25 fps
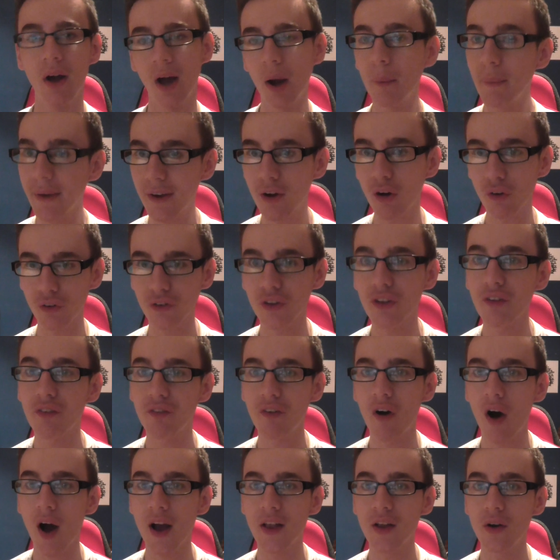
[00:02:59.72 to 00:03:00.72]
And we got to the
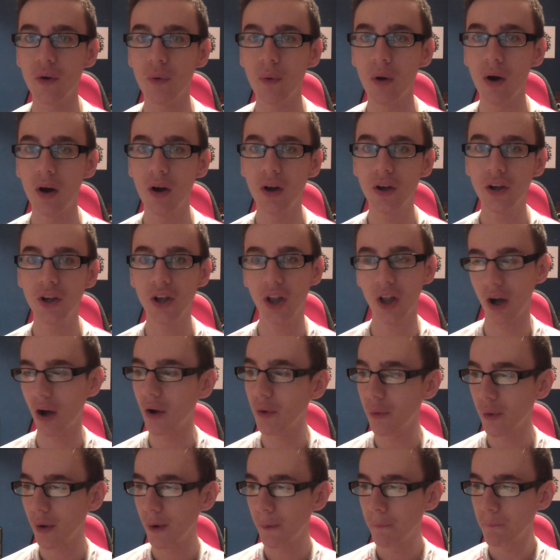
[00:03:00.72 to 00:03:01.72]
final, you
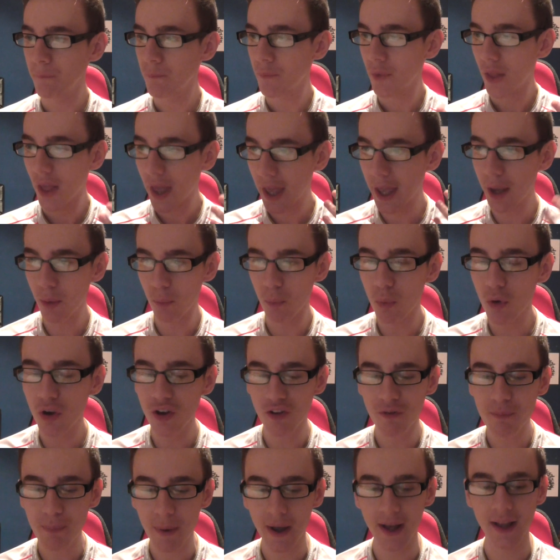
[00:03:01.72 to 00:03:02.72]
know. It would
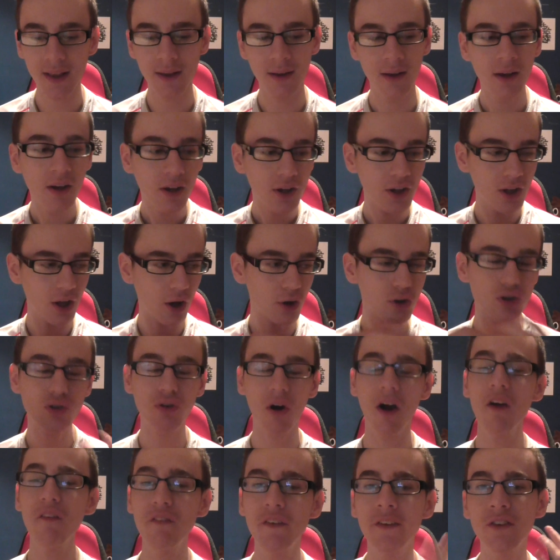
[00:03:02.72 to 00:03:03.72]
have been, you know, a
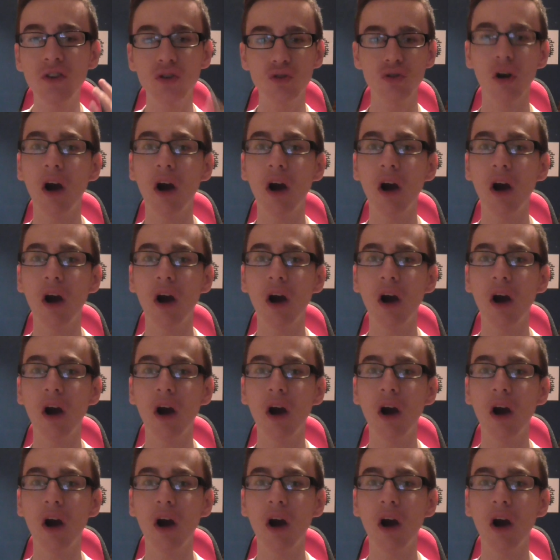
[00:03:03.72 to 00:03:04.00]
trophy's a